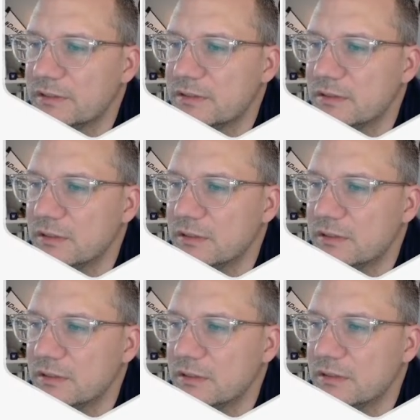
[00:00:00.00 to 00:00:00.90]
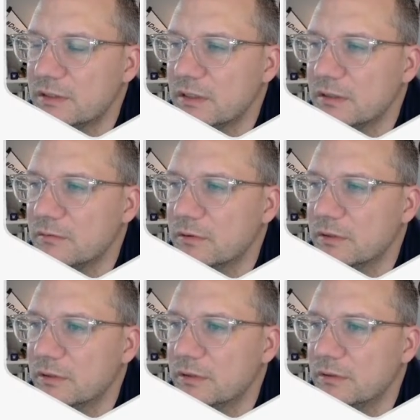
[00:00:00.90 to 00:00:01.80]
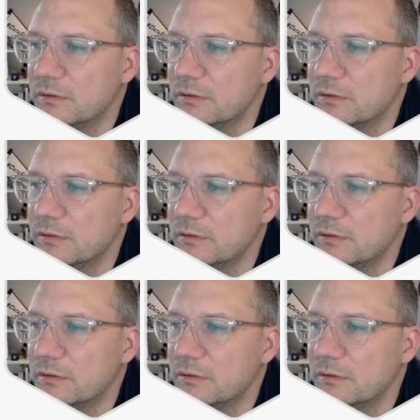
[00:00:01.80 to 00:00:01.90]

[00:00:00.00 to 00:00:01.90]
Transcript: city, city, state 1.